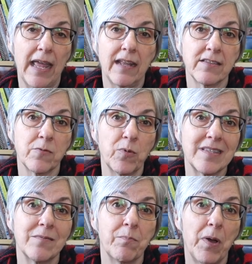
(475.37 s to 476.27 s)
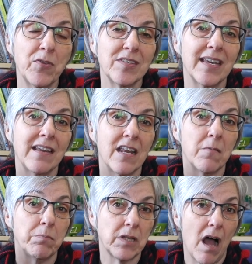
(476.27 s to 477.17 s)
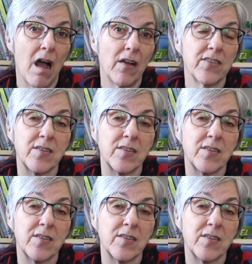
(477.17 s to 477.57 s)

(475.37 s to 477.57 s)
and it was posted in a blog.